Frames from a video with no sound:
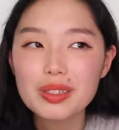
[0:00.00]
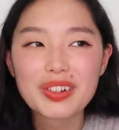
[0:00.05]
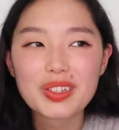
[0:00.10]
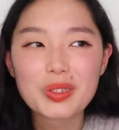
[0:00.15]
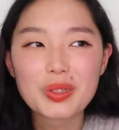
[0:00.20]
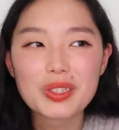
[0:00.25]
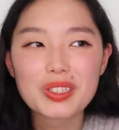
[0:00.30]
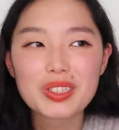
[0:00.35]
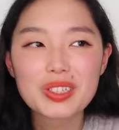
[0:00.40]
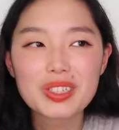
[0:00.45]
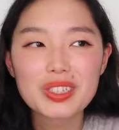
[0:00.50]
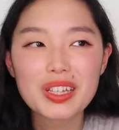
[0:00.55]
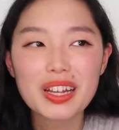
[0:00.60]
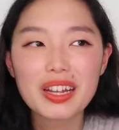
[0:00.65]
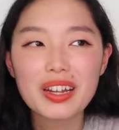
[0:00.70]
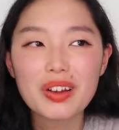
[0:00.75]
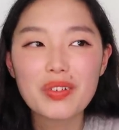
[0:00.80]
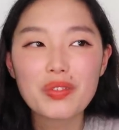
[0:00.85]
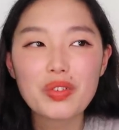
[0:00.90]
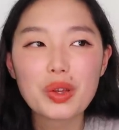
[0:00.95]
which was just
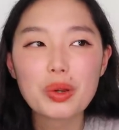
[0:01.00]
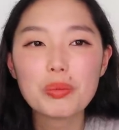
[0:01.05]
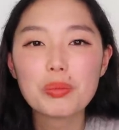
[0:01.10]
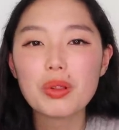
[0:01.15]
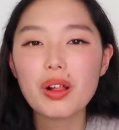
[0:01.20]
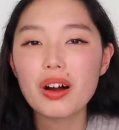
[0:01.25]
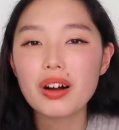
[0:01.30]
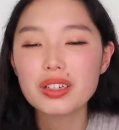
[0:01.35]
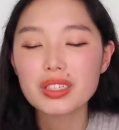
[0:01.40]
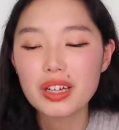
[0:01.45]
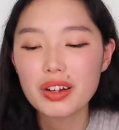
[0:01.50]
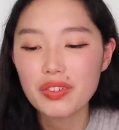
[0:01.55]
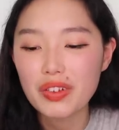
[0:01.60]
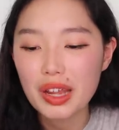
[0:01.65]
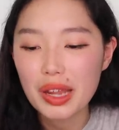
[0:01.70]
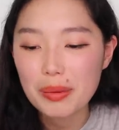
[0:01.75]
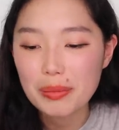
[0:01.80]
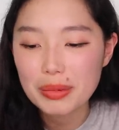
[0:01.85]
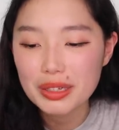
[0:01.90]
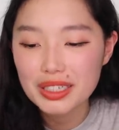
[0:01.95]
like a few blocks off
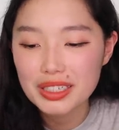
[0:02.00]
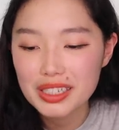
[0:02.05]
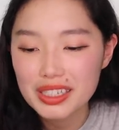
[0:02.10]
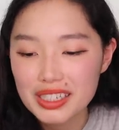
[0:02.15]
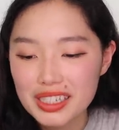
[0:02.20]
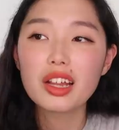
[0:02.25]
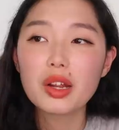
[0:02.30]
campus.